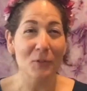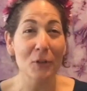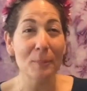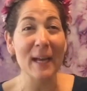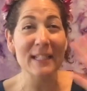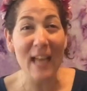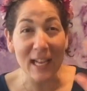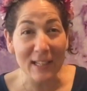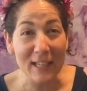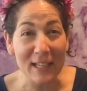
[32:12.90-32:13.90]
Goodbye,
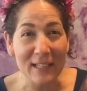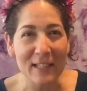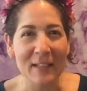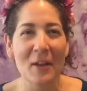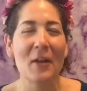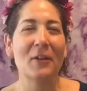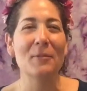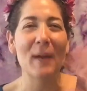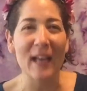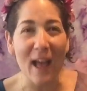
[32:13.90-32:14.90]
Declan.
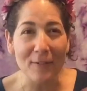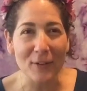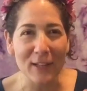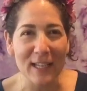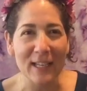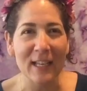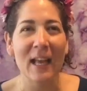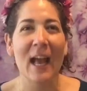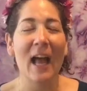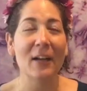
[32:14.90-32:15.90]
Goodbye, Everly.
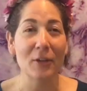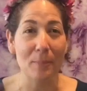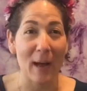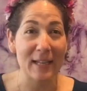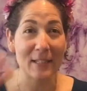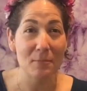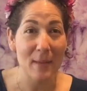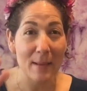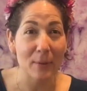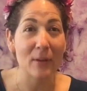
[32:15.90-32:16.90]
And goodbye to
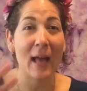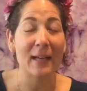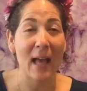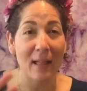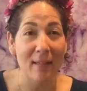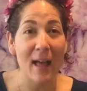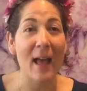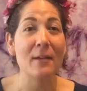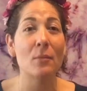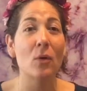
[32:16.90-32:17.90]
Mabel and
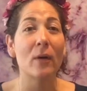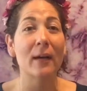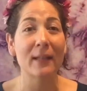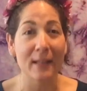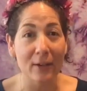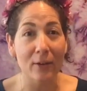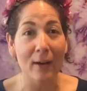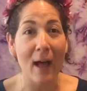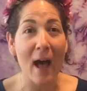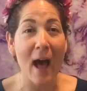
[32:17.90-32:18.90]
Ella and Mora.
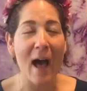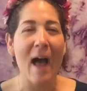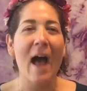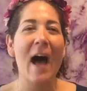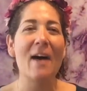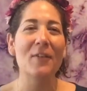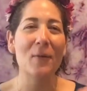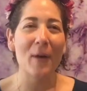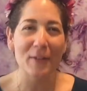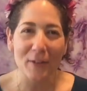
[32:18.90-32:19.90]
Kira. Have
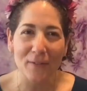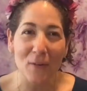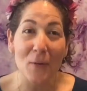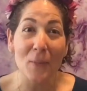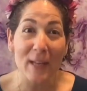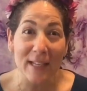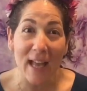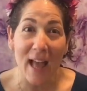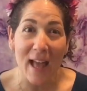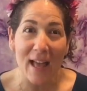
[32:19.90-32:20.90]
a wonderful
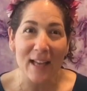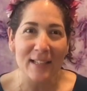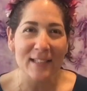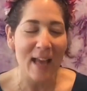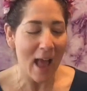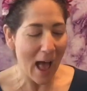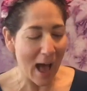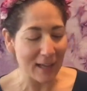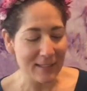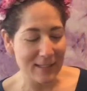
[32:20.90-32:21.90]
weekend.
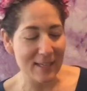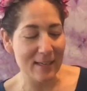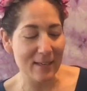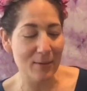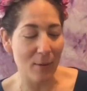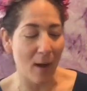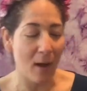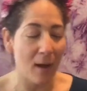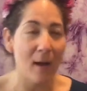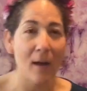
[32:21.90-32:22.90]
I'll see you
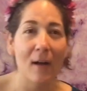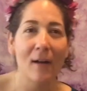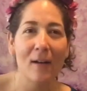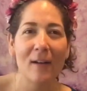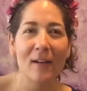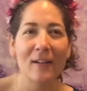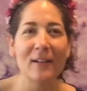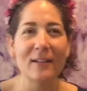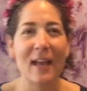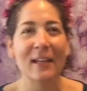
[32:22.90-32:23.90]

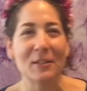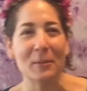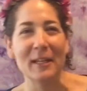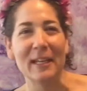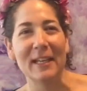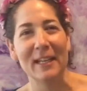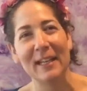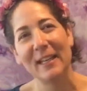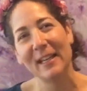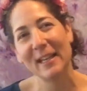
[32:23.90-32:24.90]
all next
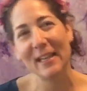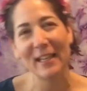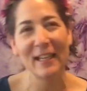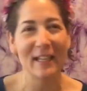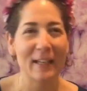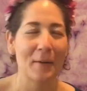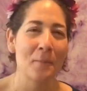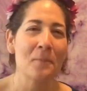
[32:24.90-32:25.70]
week.